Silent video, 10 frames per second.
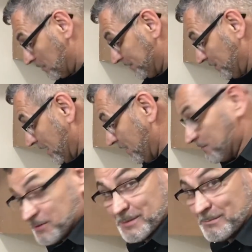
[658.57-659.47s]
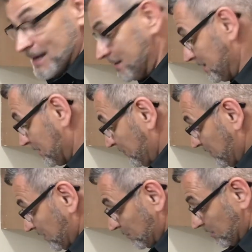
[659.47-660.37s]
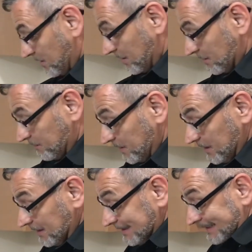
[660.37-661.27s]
once again through the magic of cinematography,